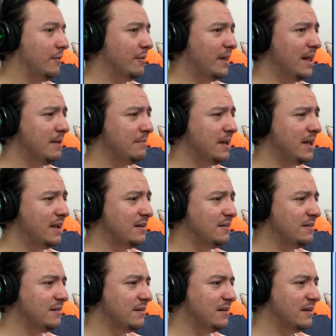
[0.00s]
Well, I
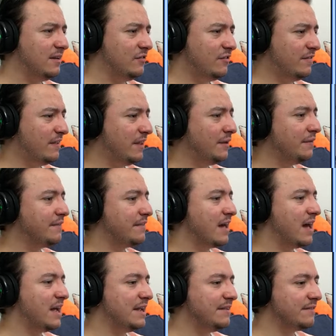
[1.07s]
mean, just little
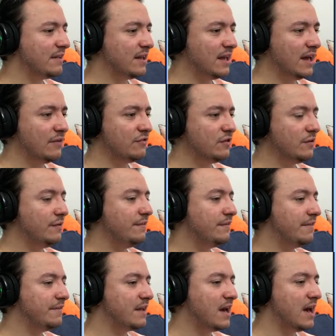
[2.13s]
signs like how she only
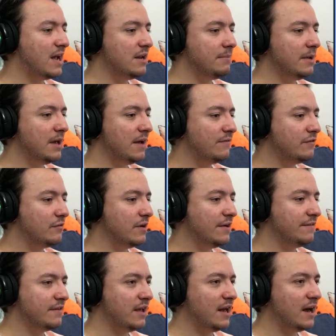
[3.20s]
says hi to me after
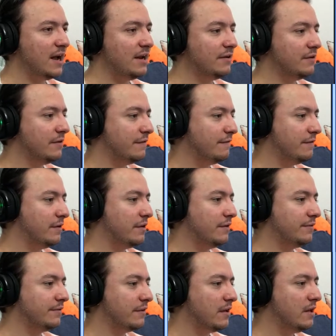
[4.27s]
I say hi to her
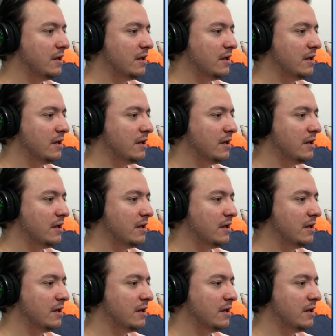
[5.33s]
first.